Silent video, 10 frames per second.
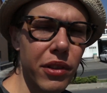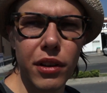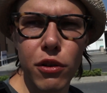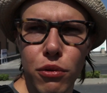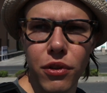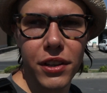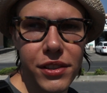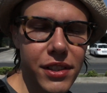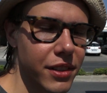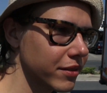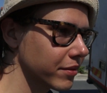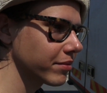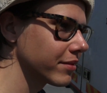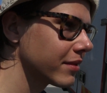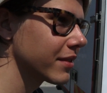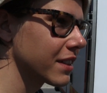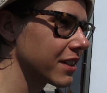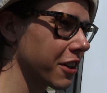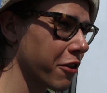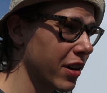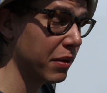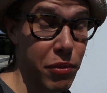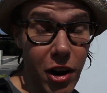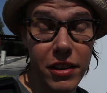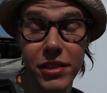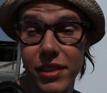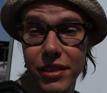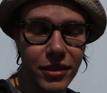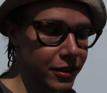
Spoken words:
20 kunas. It's a great price.